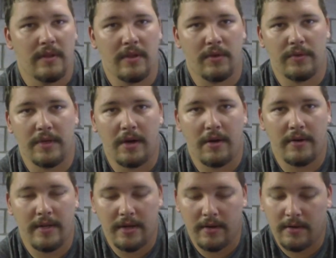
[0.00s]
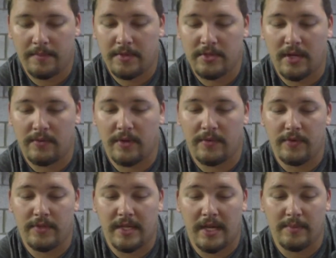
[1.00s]
old yard here and up the driveway
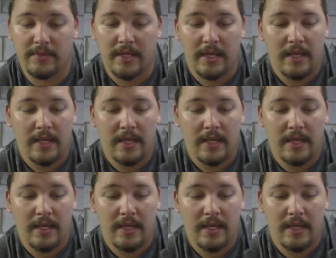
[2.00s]
times,